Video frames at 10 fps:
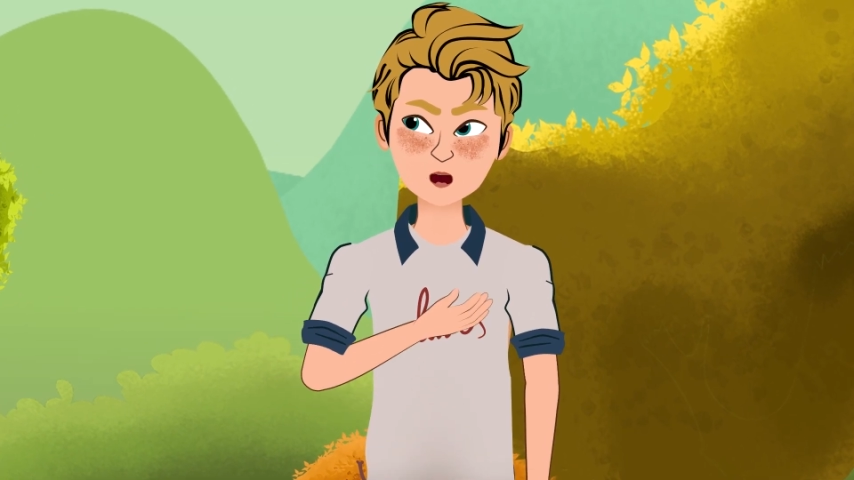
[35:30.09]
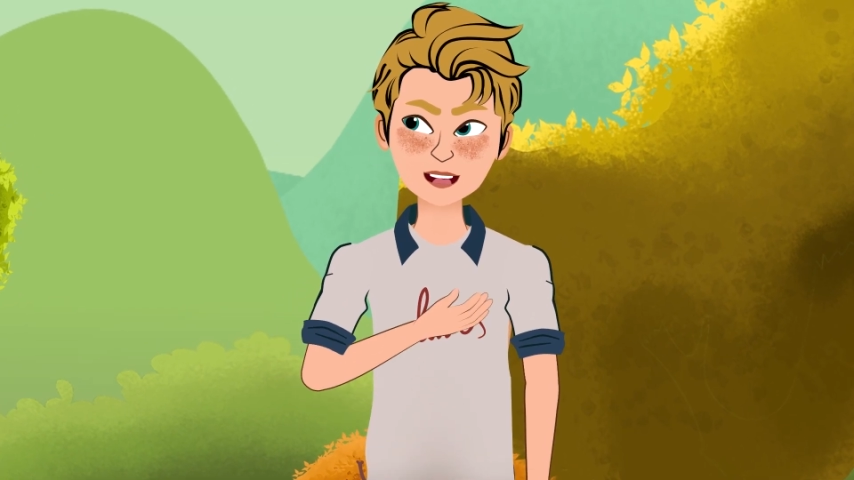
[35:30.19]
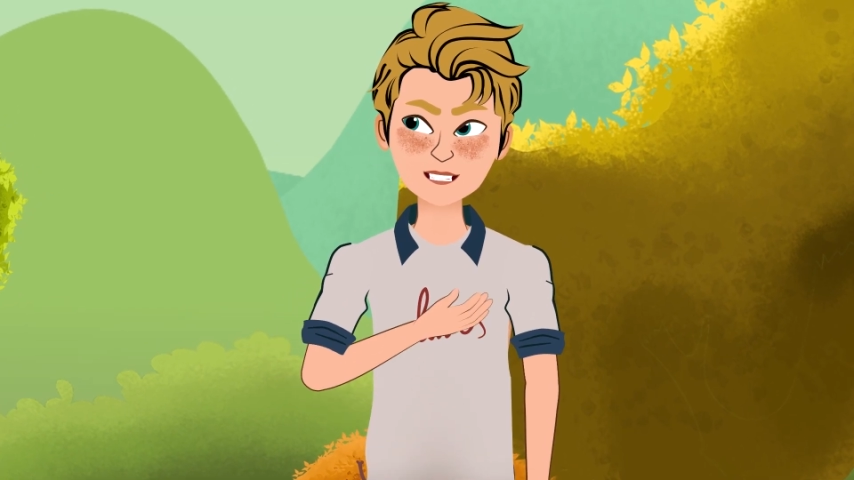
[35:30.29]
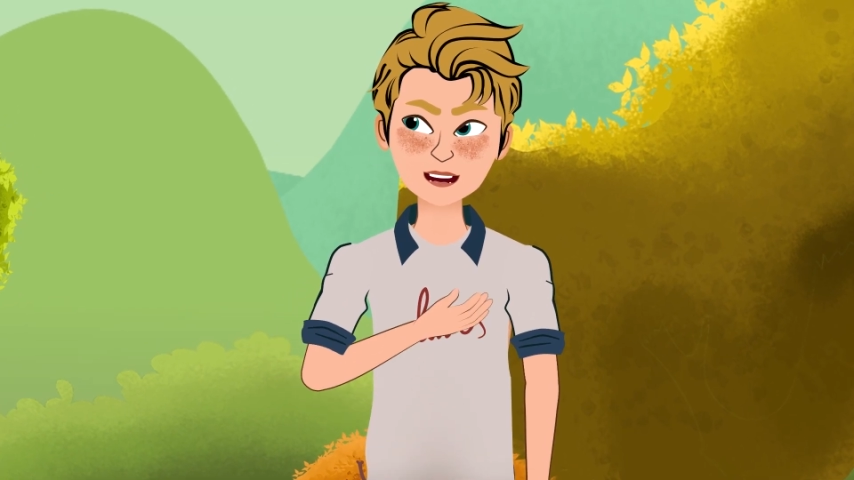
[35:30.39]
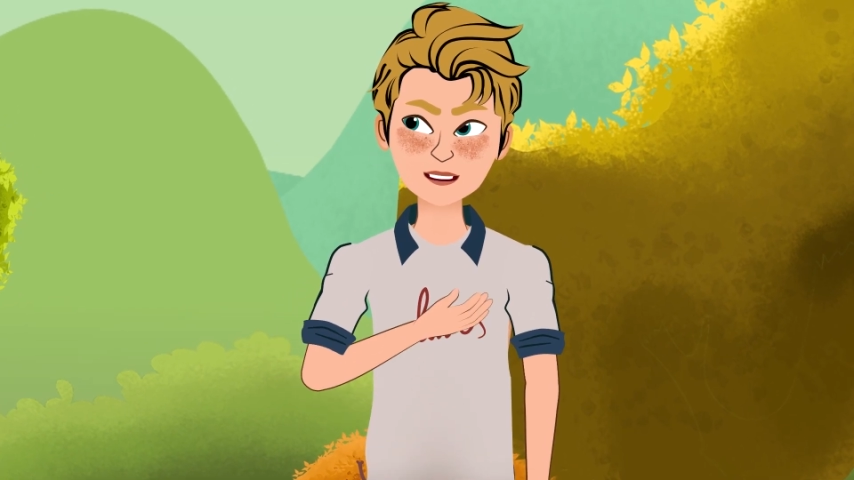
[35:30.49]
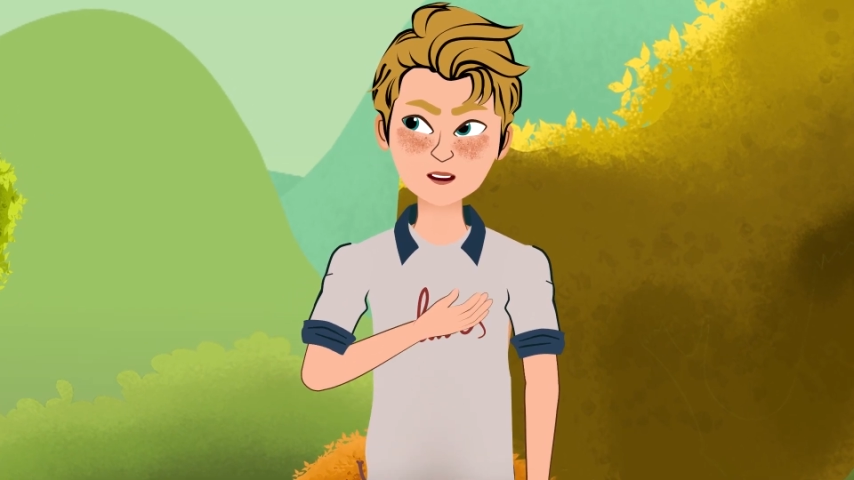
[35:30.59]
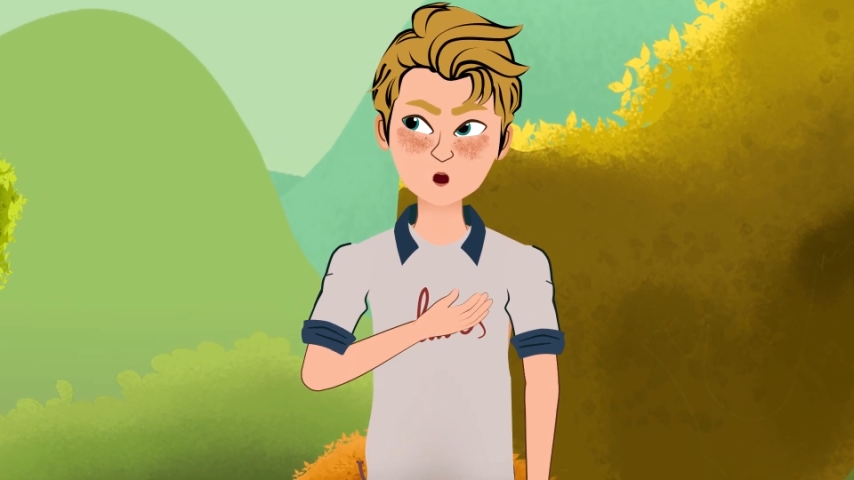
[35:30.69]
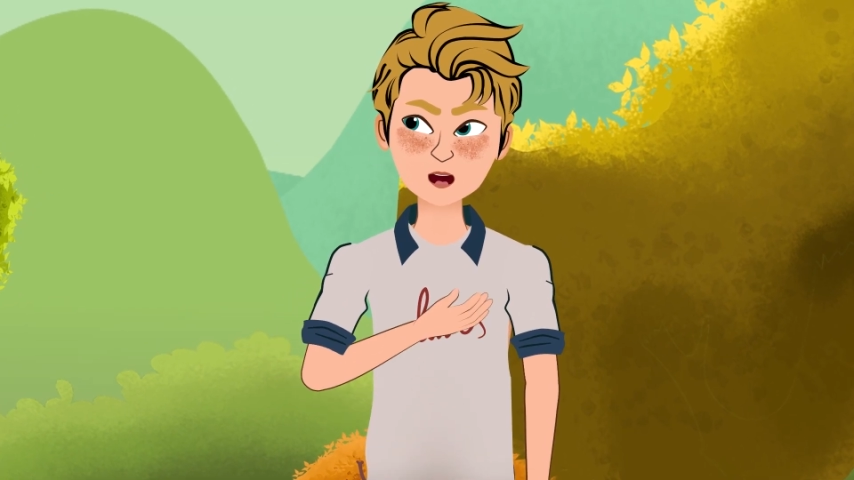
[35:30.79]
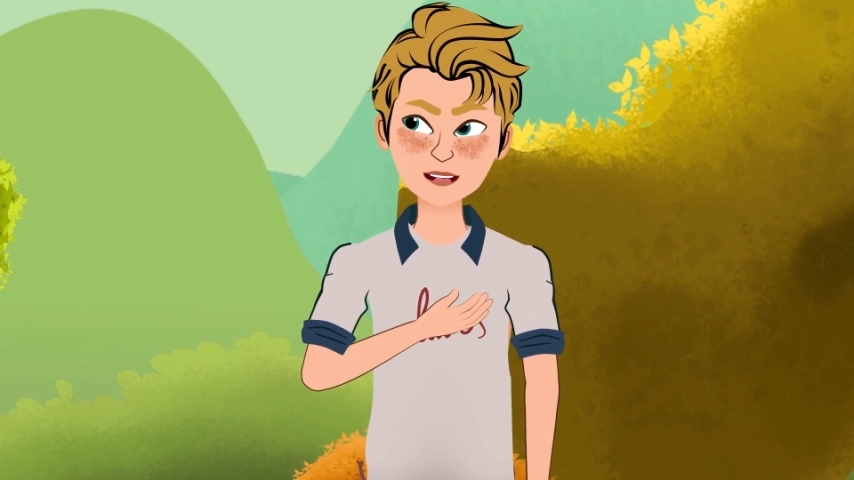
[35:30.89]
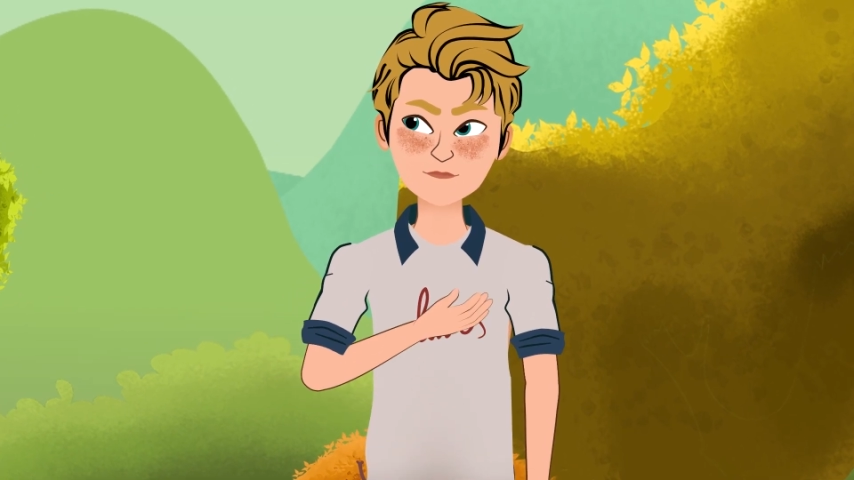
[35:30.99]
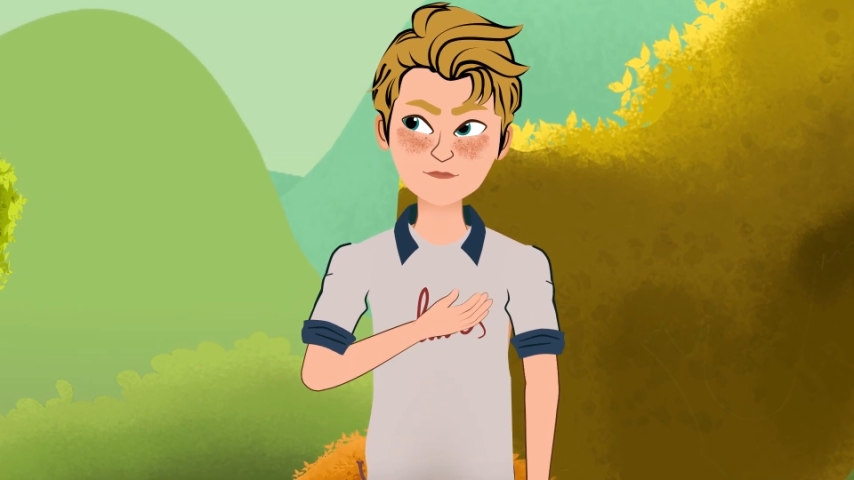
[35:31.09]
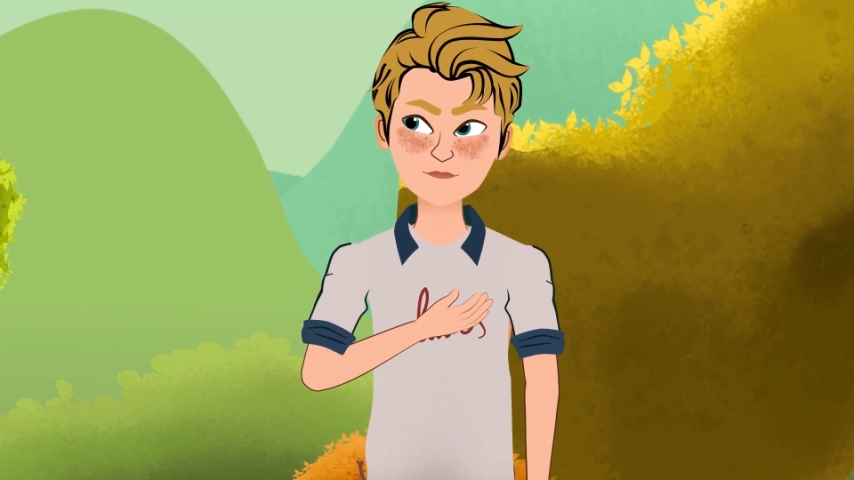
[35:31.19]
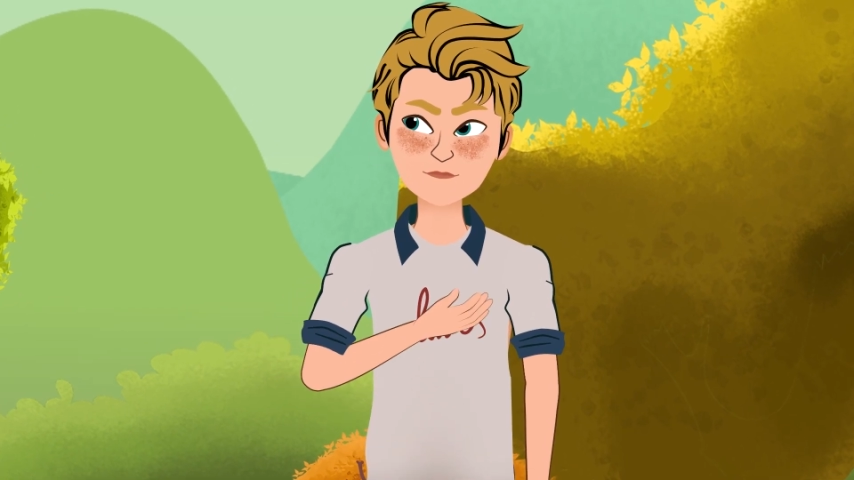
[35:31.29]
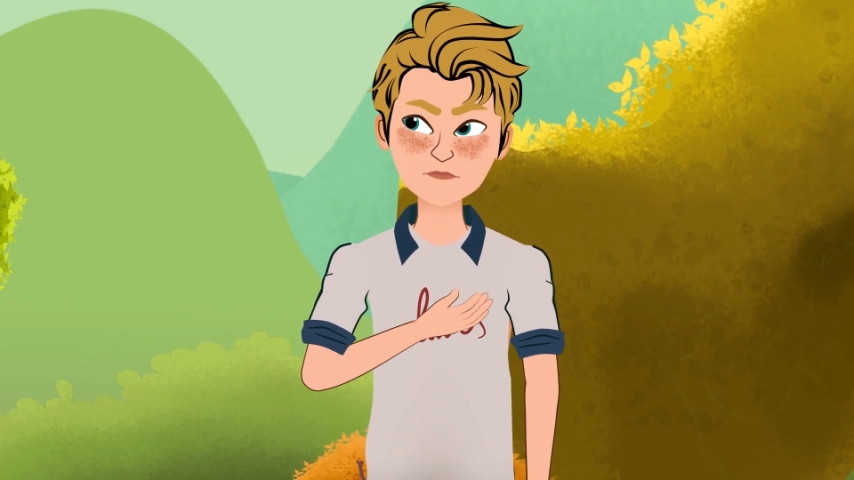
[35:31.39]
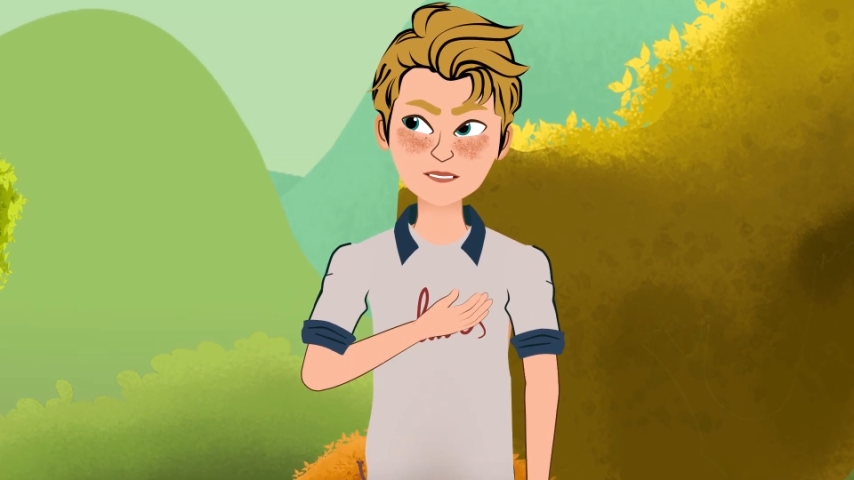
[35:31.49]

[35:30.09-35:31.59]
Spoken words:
of Alex's soul,